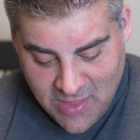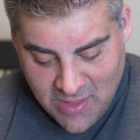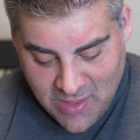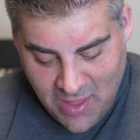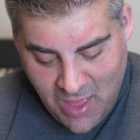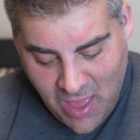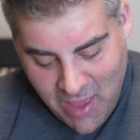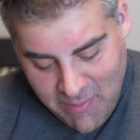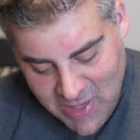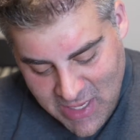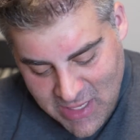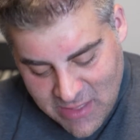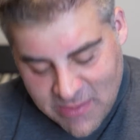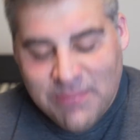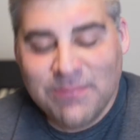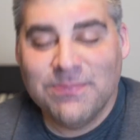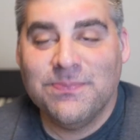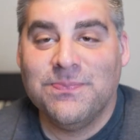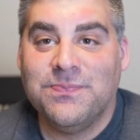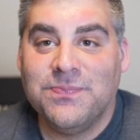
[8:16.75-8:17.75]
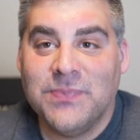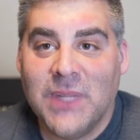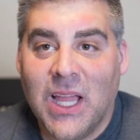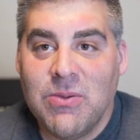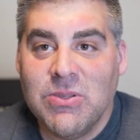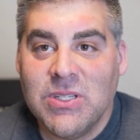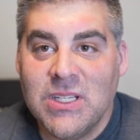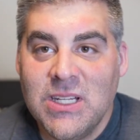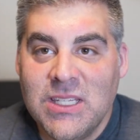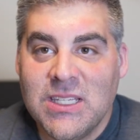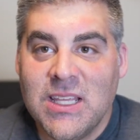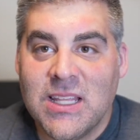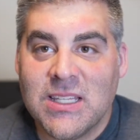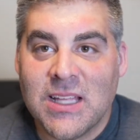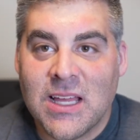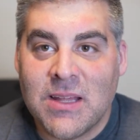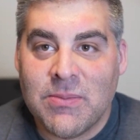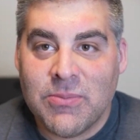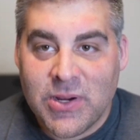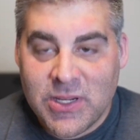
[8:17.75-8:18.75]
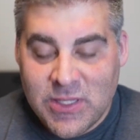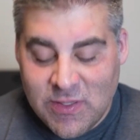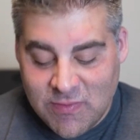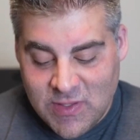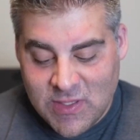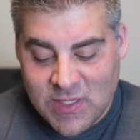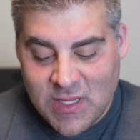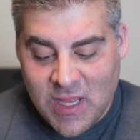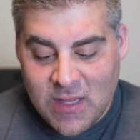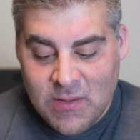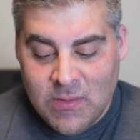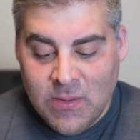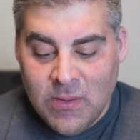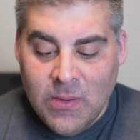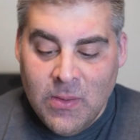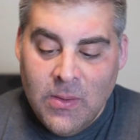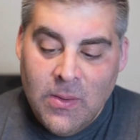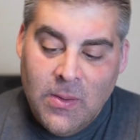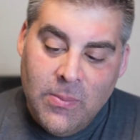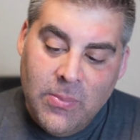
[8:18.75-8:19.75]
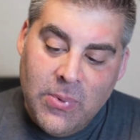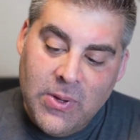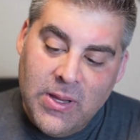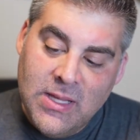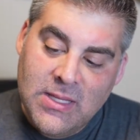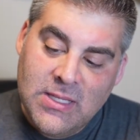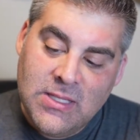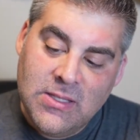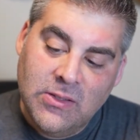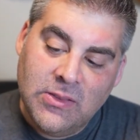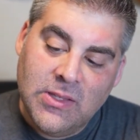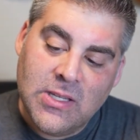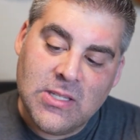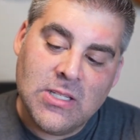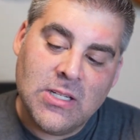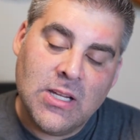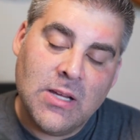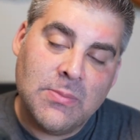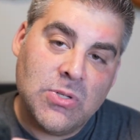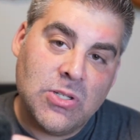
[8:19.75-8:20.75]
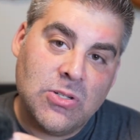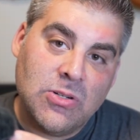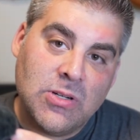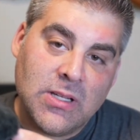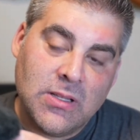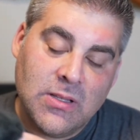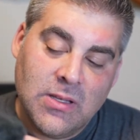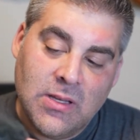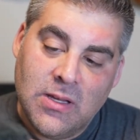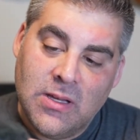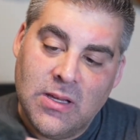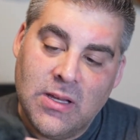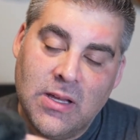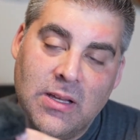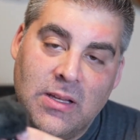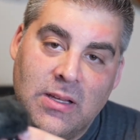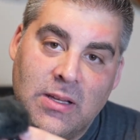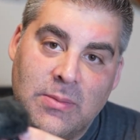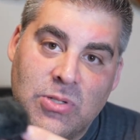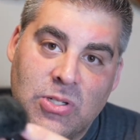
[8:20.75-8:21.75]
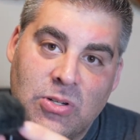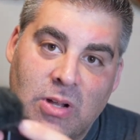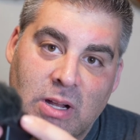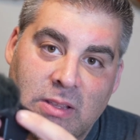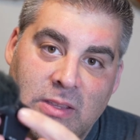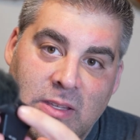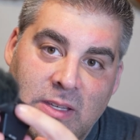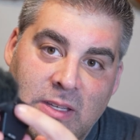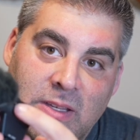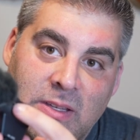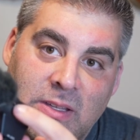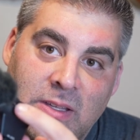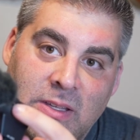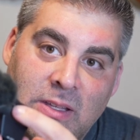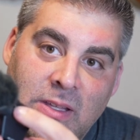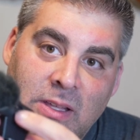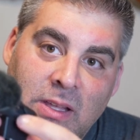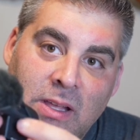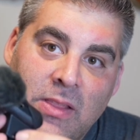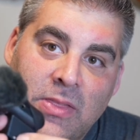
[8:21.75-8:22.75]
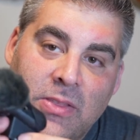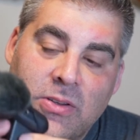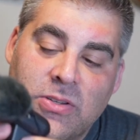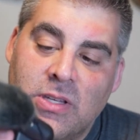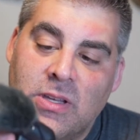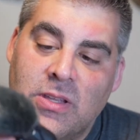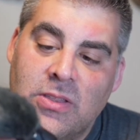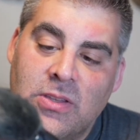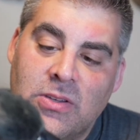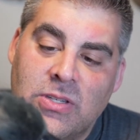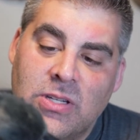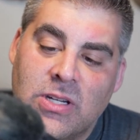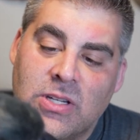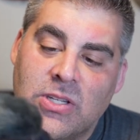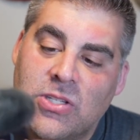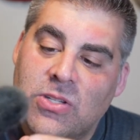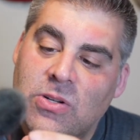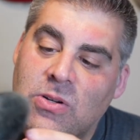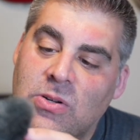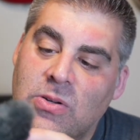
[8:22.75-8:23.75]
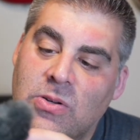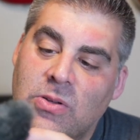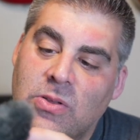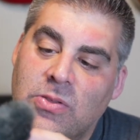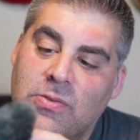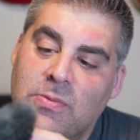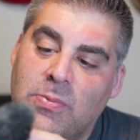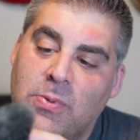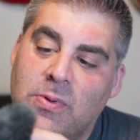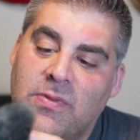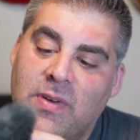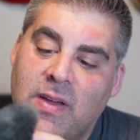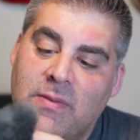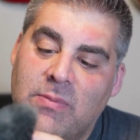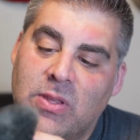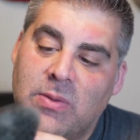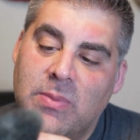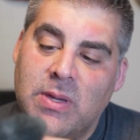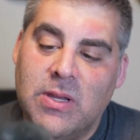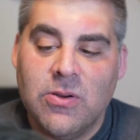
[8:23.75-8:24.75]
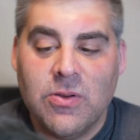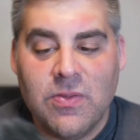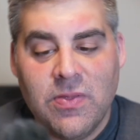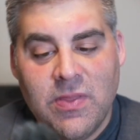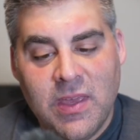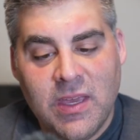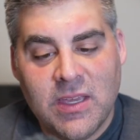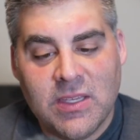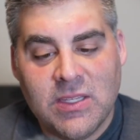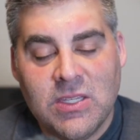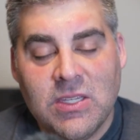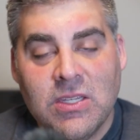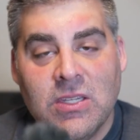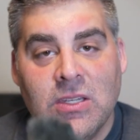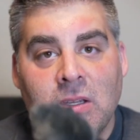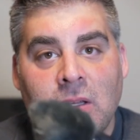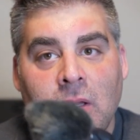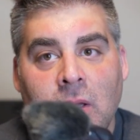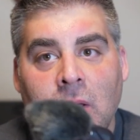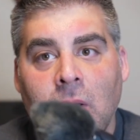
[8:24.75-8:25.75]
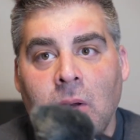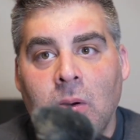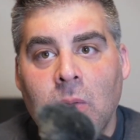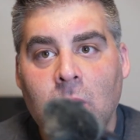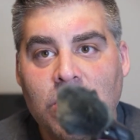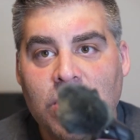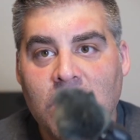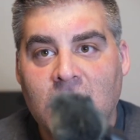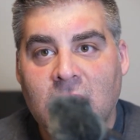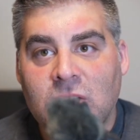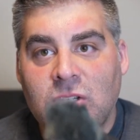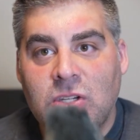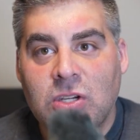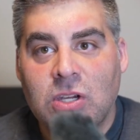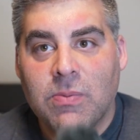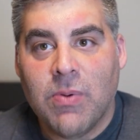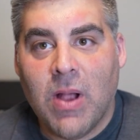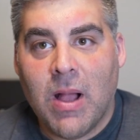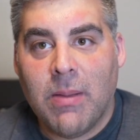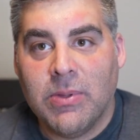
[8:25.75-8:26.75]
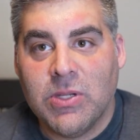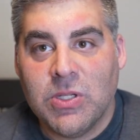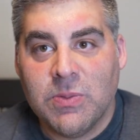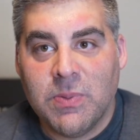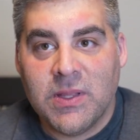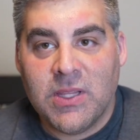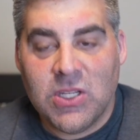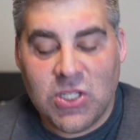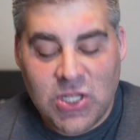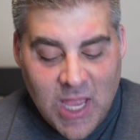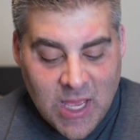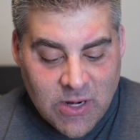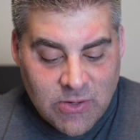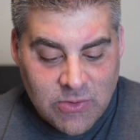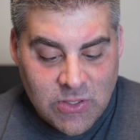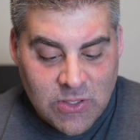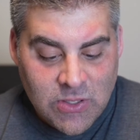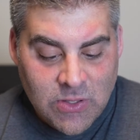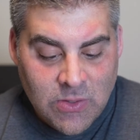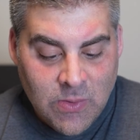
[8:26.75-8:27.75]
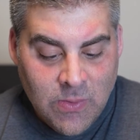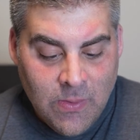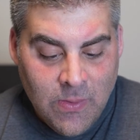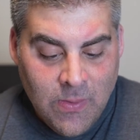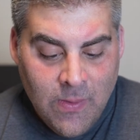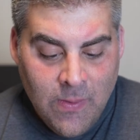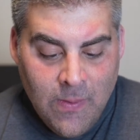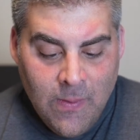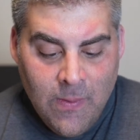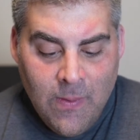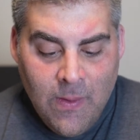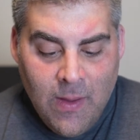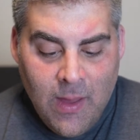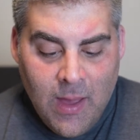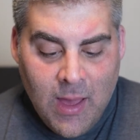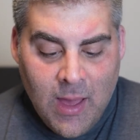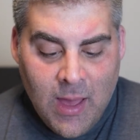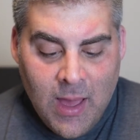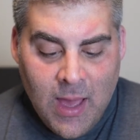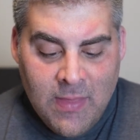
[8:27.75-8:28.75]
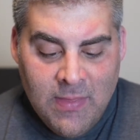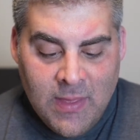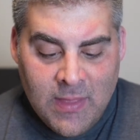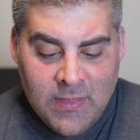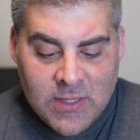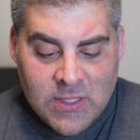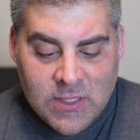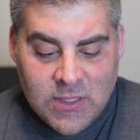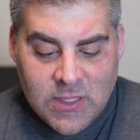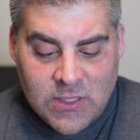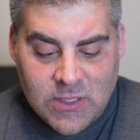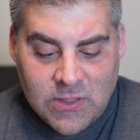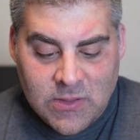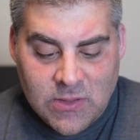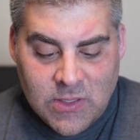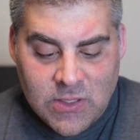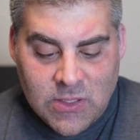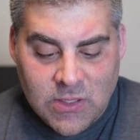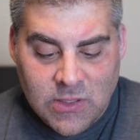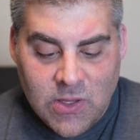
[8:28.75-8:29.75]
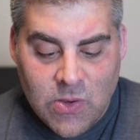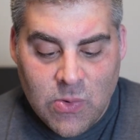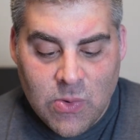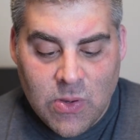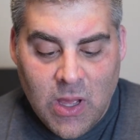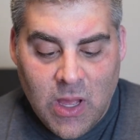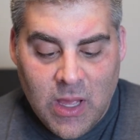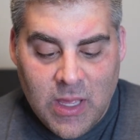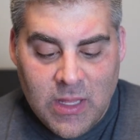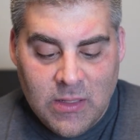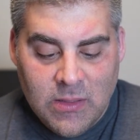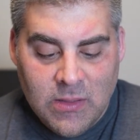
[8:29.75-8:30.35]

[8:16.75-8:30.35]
I mean, I was gonna say it's not impressive design, but it still doesn't obstruct the. There's an external 3.5mm on this, which I guess you could probably split the channels. And then this low cut